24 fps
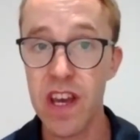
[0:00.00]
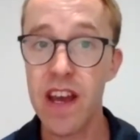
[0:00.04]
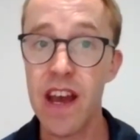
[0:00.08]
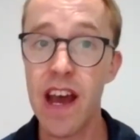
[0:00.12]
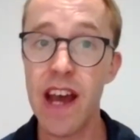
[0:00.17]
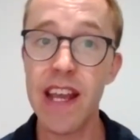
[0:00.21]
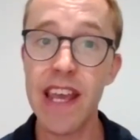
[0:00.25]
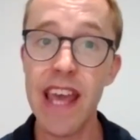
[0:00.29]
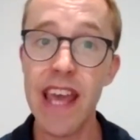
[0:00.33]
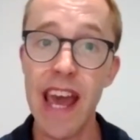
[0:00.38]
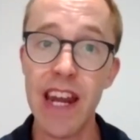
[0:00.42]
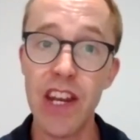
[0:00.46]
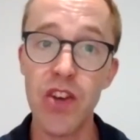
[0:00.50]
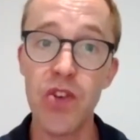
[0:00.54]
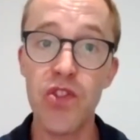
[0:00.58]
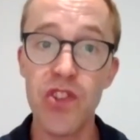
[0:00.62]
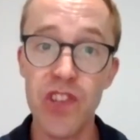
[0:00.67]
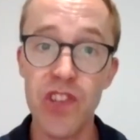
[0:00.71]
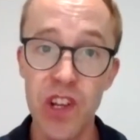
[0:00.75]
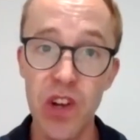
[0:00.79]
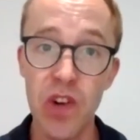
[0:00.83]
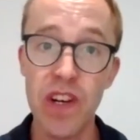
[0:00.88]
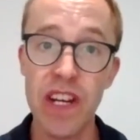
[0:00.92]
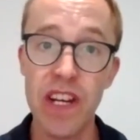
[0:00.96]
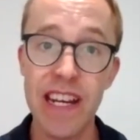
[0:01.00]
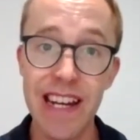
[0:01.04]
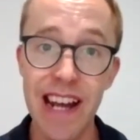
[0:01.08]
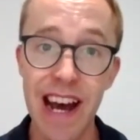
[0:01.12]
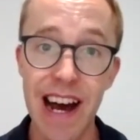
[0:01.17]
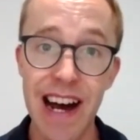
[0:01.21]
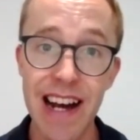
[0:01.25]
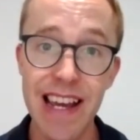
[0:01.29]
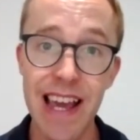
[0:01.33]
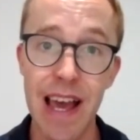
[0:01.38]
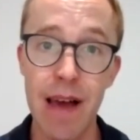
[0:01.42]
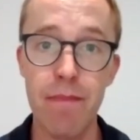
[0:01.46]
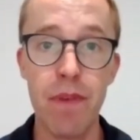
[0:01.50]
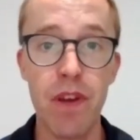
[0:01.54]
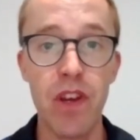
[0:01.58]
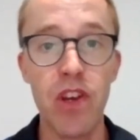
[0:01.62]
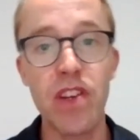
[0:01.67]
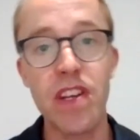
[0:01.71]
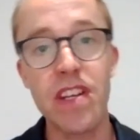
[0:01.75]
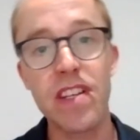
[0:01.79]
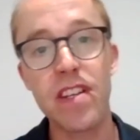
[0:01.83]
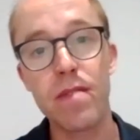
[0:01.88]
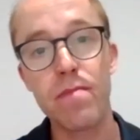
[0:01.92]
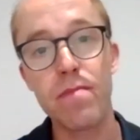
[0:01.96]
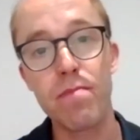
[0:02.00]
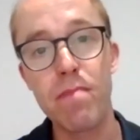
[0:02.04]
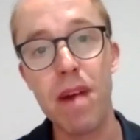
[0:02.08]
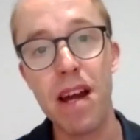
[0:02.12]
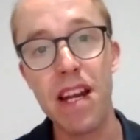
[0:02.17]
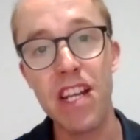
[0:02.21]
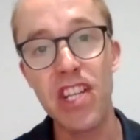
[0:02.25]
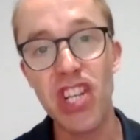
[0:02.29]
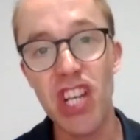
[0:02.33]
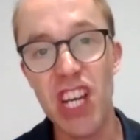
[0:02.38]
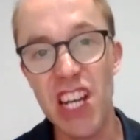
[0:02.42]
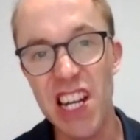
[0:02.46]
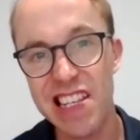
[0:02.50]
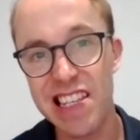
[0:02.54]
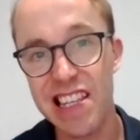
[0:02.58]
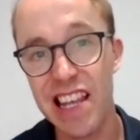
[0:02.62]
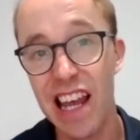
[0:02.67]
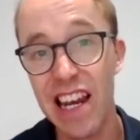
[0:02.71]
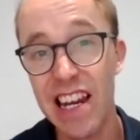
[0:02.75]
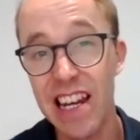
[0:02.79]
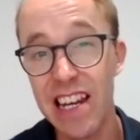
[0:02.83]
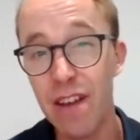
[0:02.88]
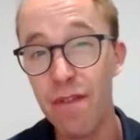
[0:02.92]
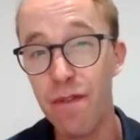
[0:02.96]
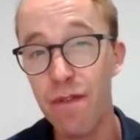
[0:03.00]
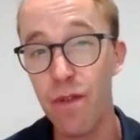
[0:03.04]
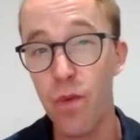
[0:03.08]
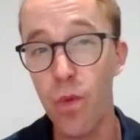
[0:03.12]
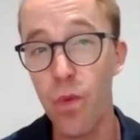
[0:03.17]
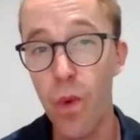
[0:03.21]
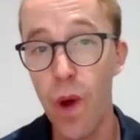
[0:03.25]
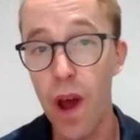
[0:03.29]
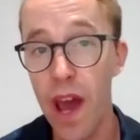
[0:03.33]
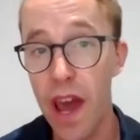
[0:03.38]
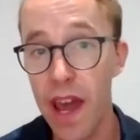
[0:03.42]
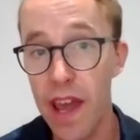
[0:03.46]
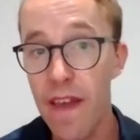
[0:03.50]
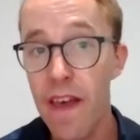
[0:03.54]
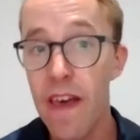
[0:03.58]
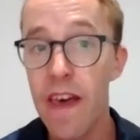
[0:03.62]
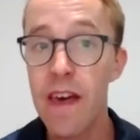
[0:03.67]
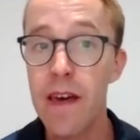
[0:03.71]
Again, you still need Narcan, but you need to manage it in a slightly different way